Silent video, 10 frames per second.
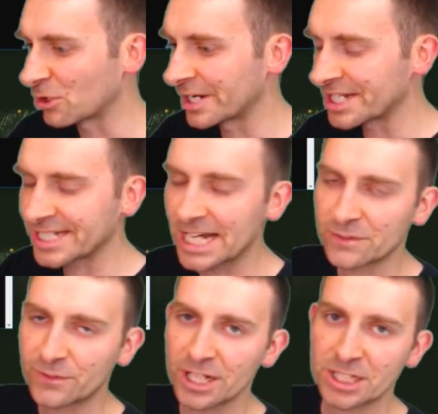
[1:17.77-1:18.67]
already
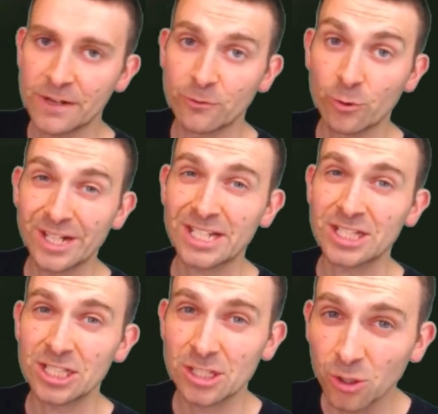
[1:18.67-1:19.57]
satisfied because I've already
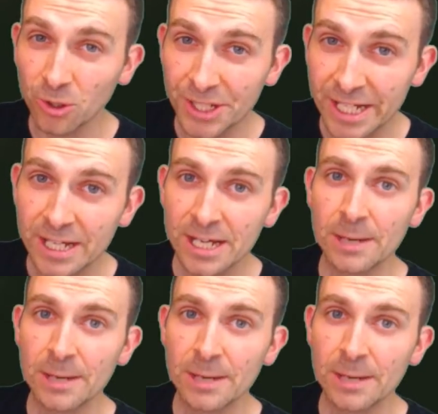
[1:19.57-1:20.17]
installed it.